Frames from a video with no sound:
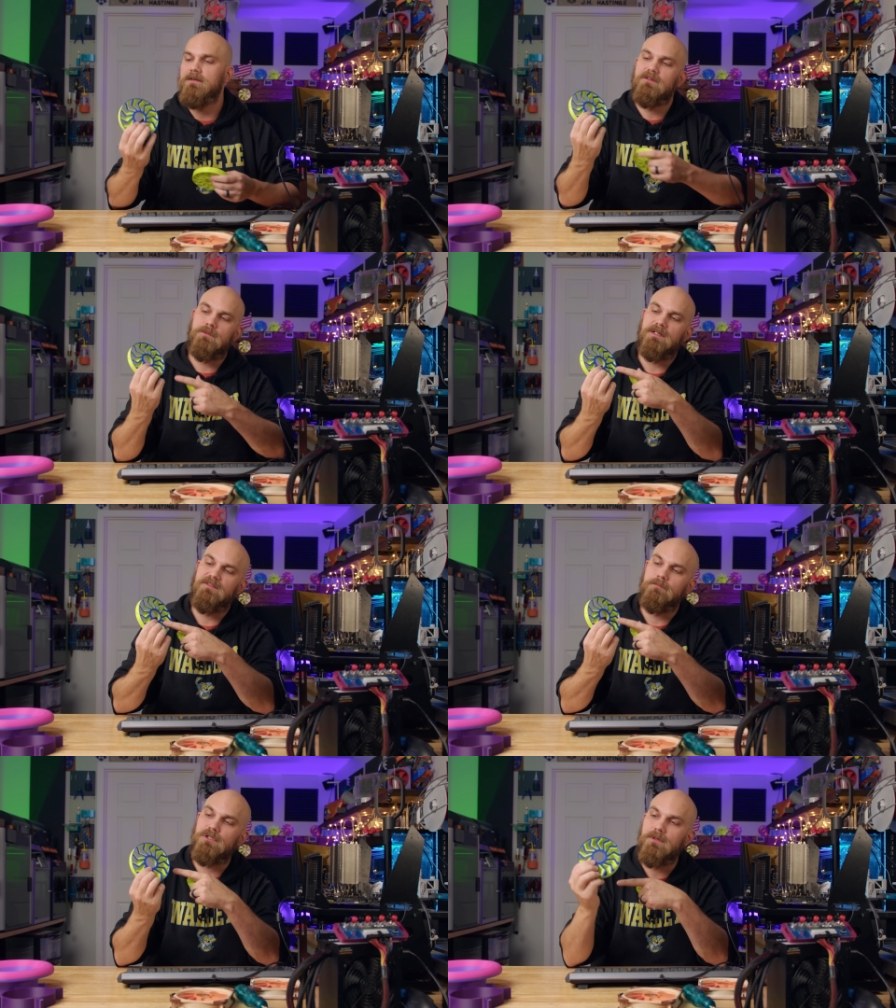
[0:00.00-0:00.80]
This one
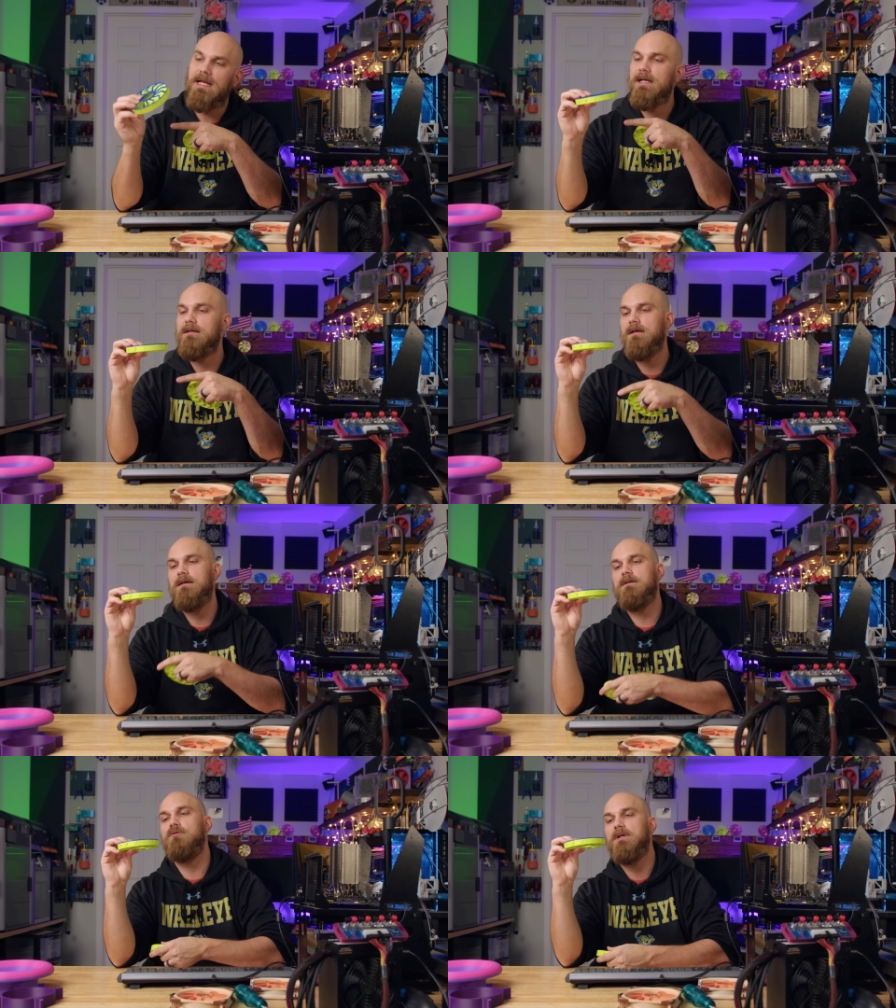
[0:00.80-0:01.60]
is blue and
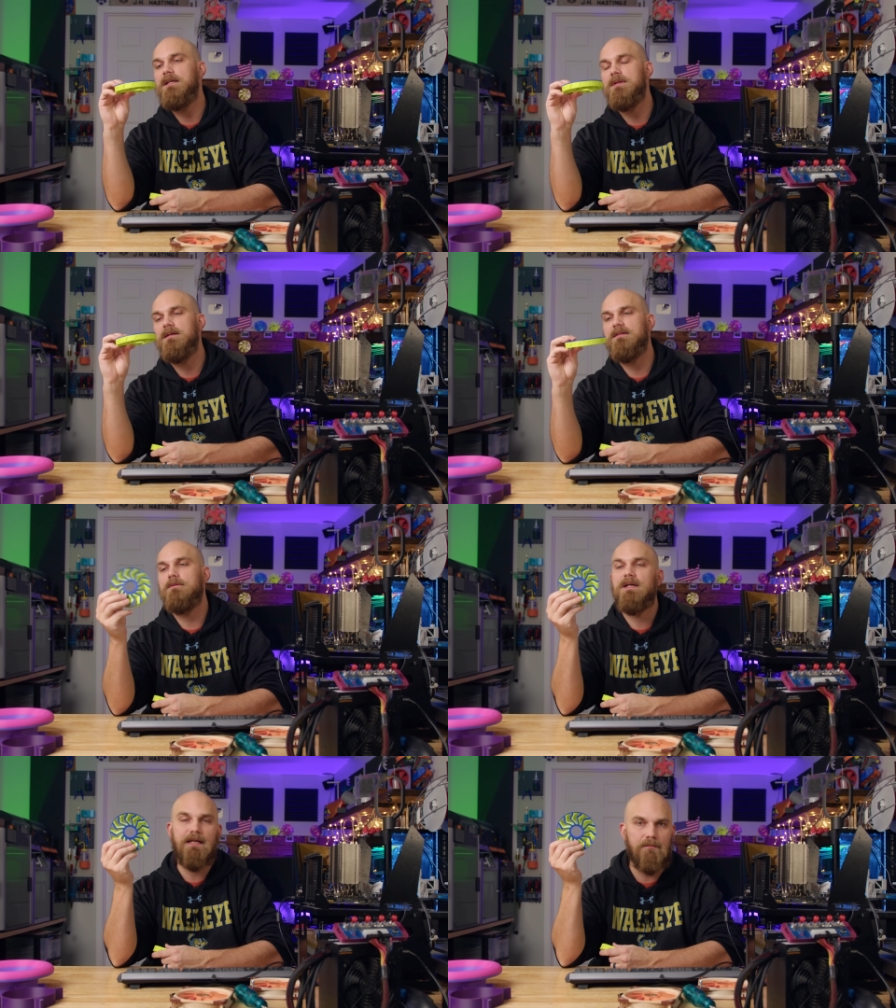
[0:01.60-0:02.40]
green because I
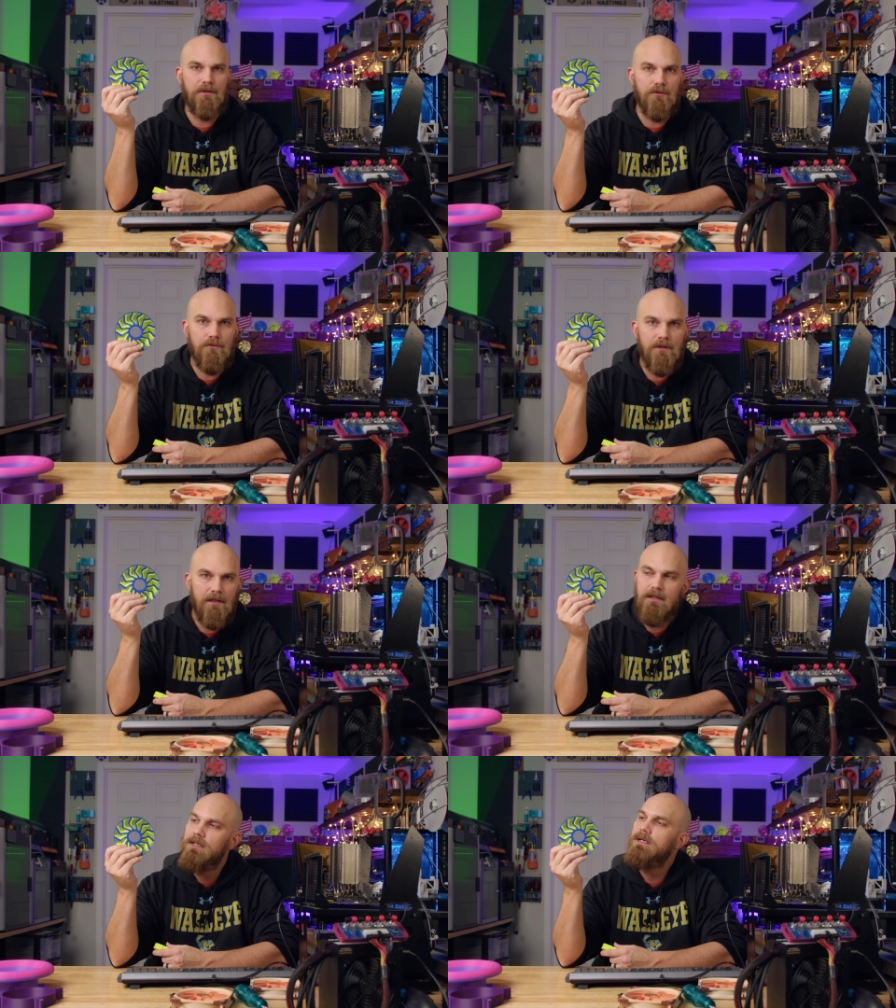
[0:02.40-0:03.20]
ran out of blue
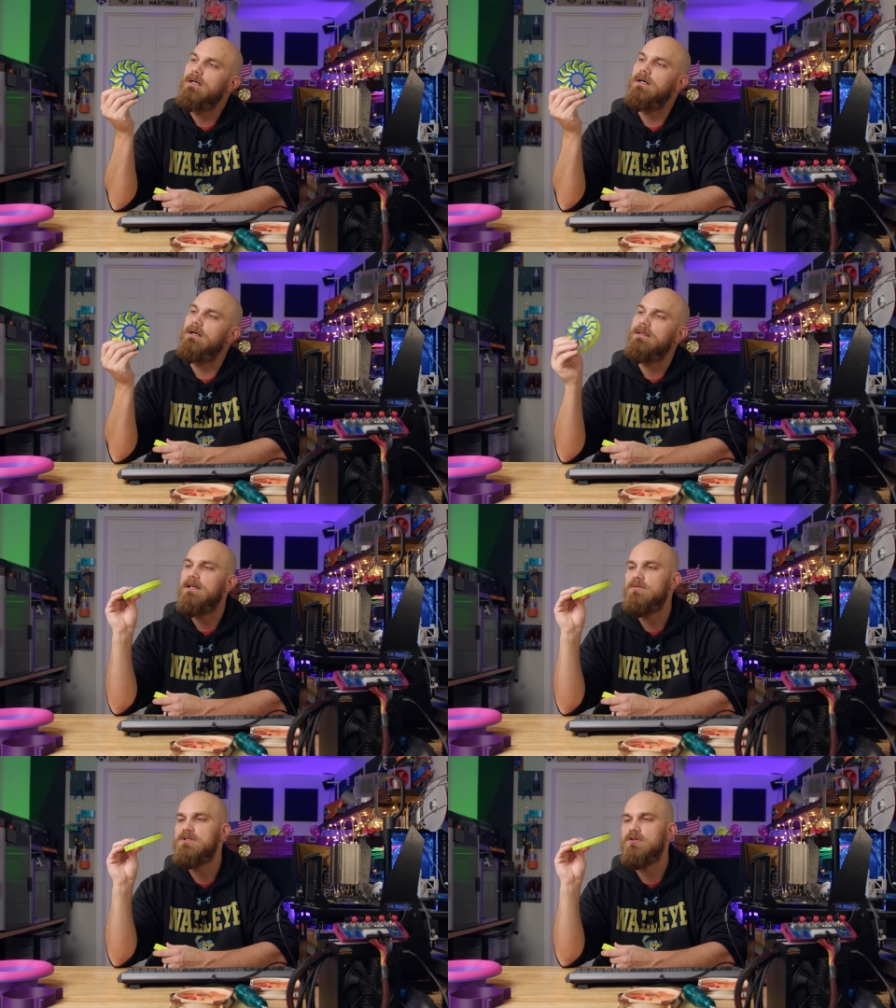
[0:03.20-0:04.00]
uh, and
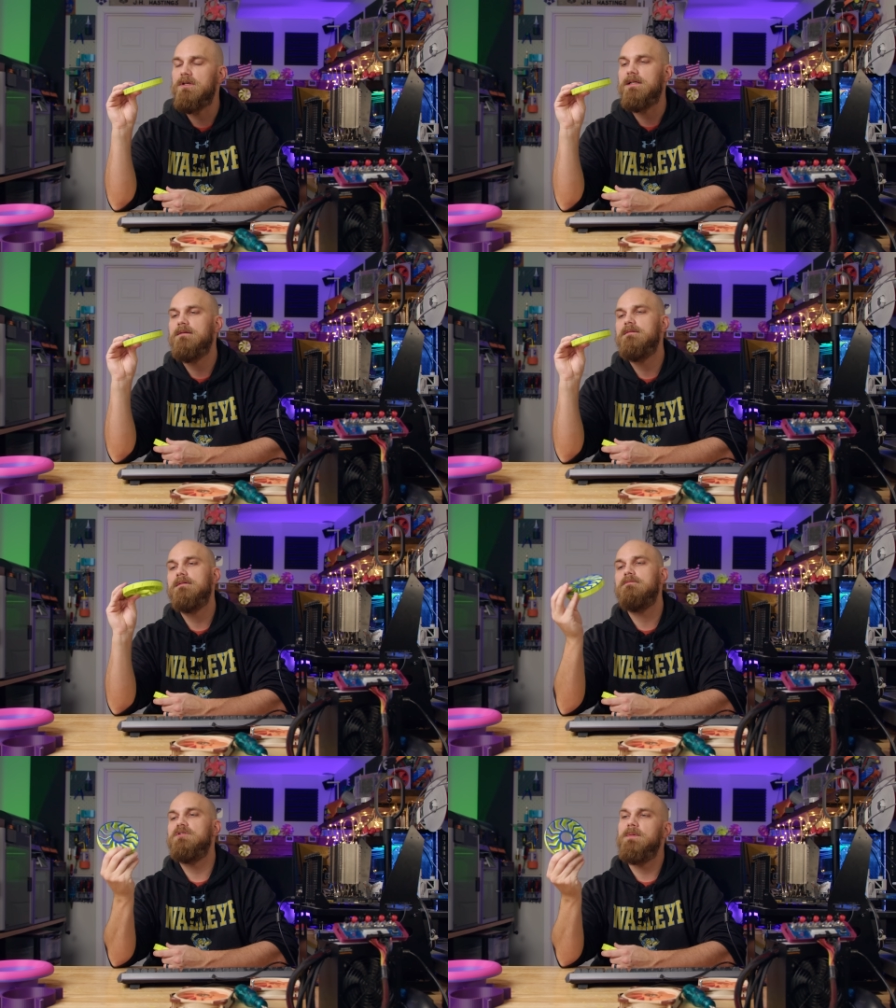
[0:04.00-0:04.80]
then I switched to green
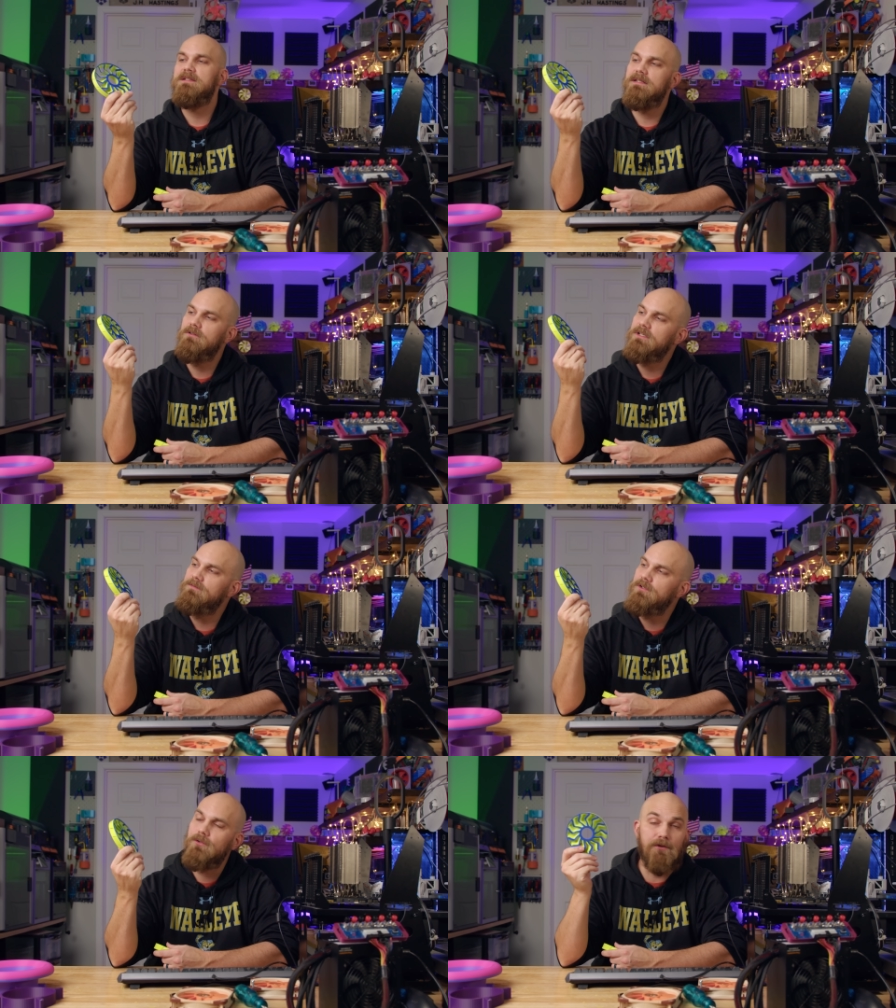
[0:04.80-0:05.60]
which makes it look
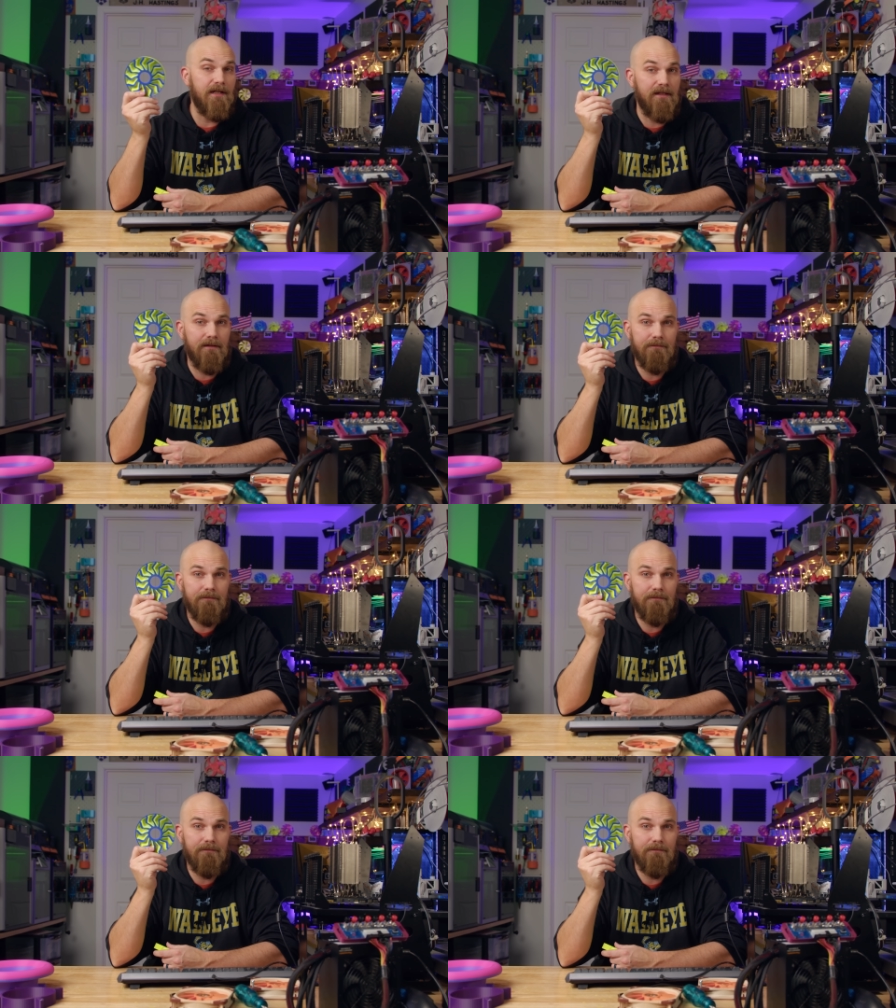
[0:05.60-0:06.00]
even cooler, I think.